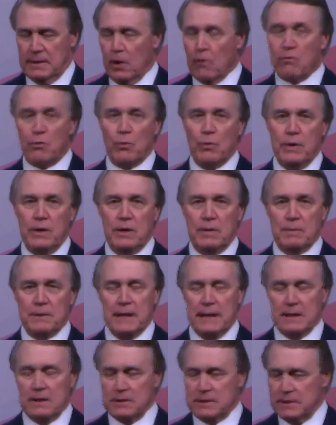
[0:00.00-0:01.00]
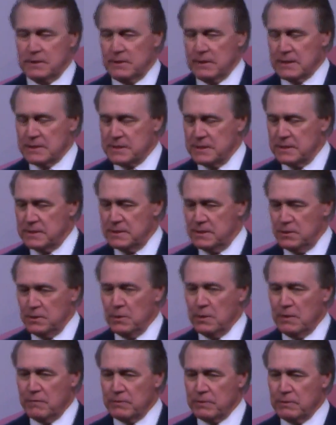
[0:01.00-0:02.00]
overwhelmed. And I looked at her, and I said, do
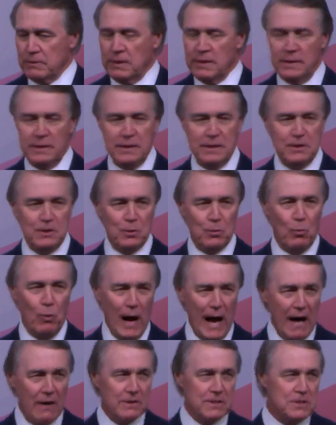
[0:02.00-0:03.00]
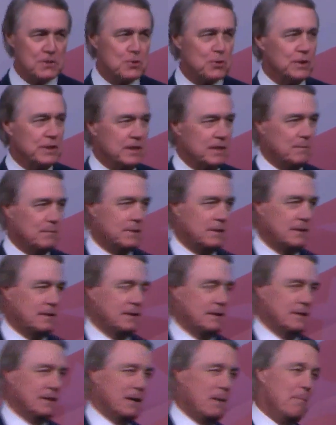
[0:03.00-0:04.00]
you ever, in your wildest dream,
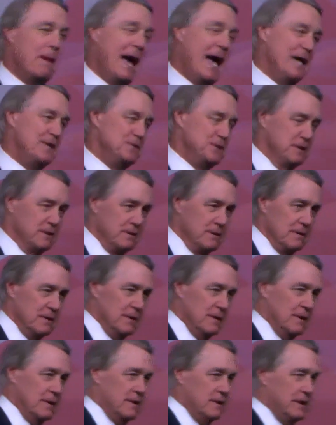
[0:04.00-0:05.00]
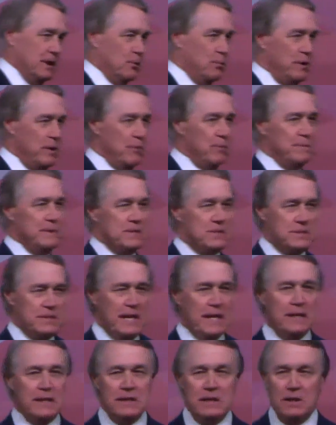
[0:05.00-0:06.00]
imagine that we would be
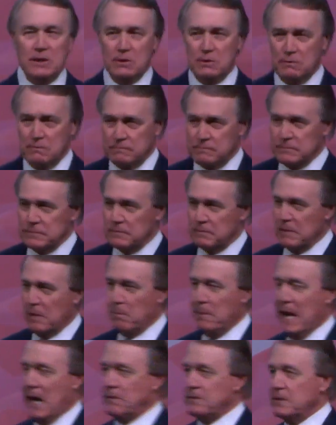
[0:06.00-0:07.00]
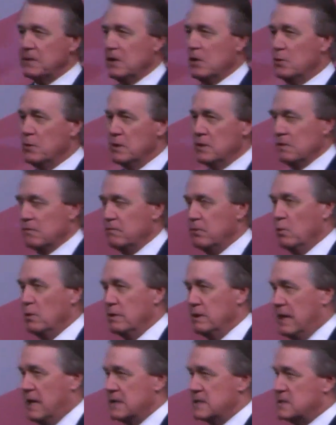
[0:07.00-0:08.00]
standing here about to go in the
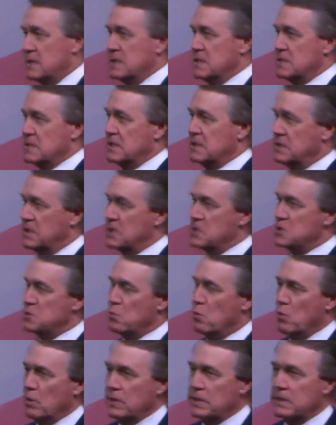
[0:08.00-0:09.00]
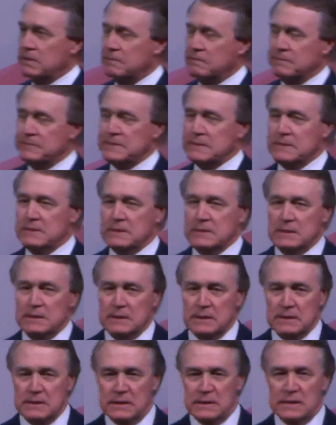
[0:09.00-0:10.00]
floor of the United States Senate, get sworn in?
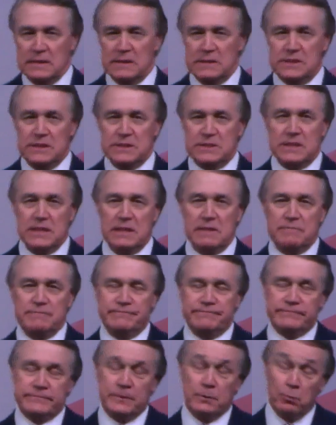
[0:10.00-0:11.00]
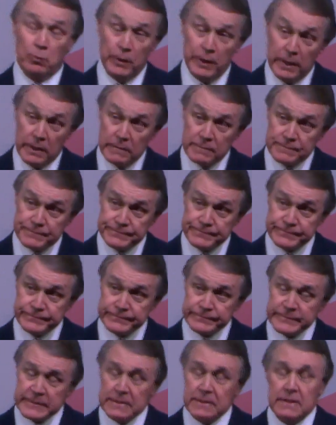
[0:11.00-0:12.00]
And she said, well,
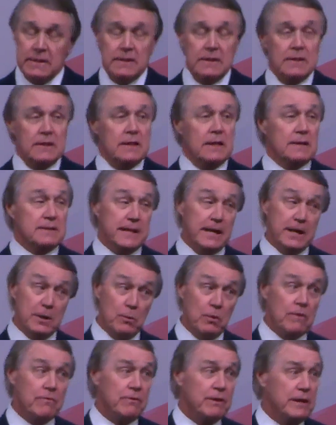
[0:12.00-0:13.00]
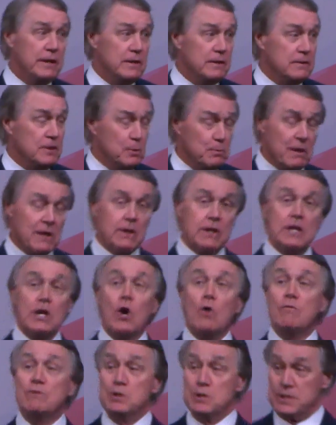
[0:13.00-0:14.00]
I tell you one thing, you better get
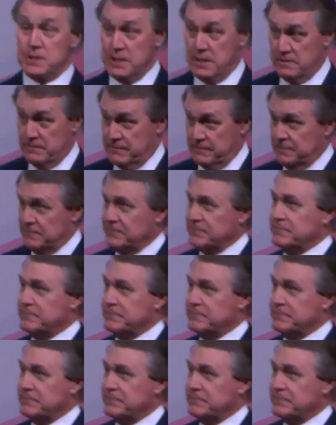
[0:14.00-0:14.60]
over yourself.